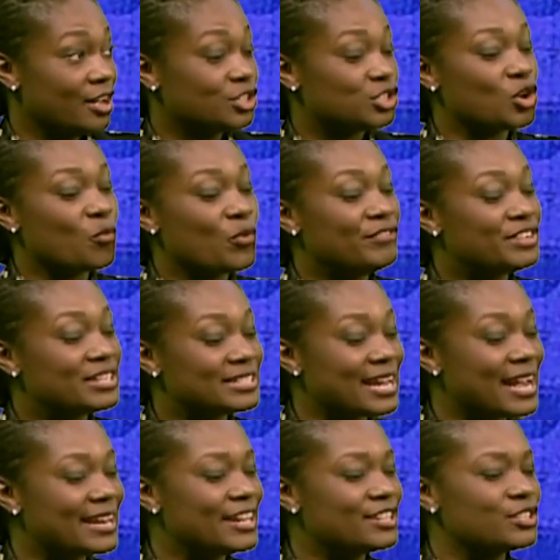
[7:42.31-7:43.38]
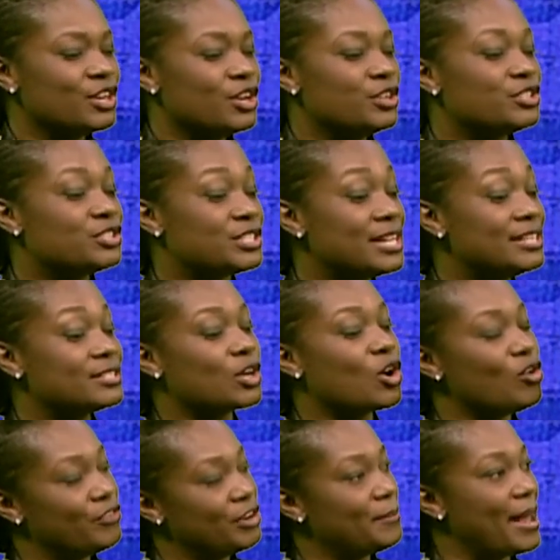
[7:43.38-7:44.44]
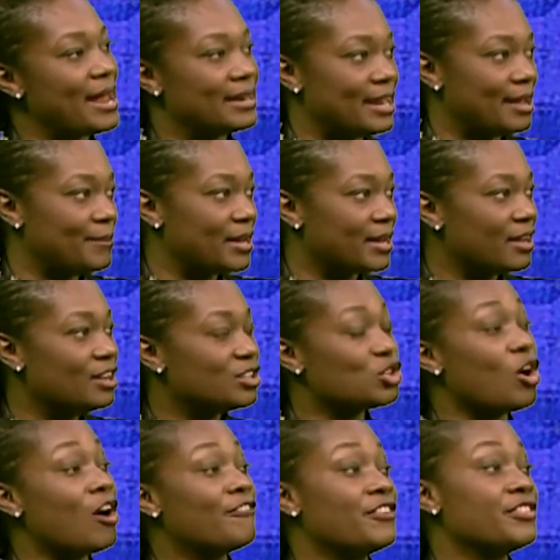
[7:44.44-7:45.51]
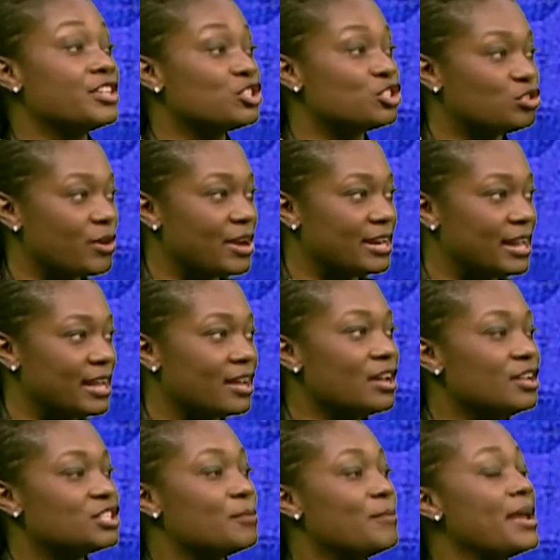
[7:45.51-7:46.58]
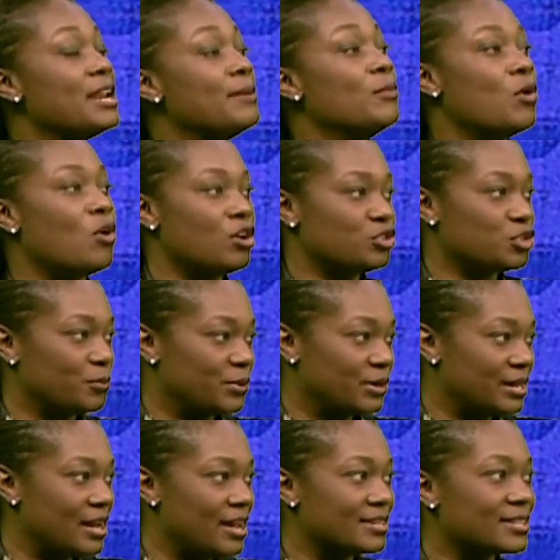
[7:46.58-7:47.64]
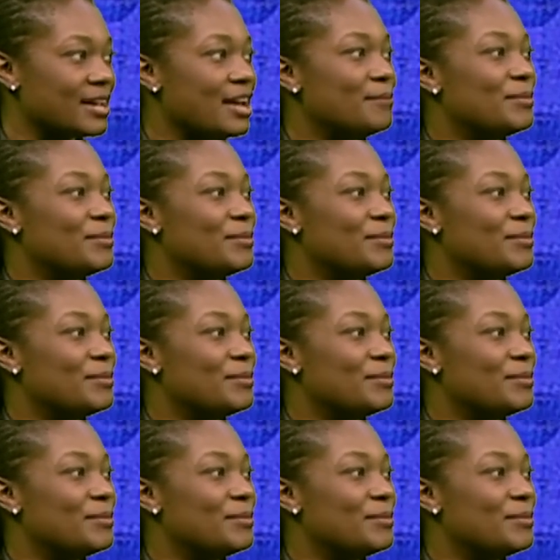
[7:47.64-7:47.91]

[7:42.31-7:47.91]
So we've decided, since COVID pandemic, to offer this training to many more entrepreneurs,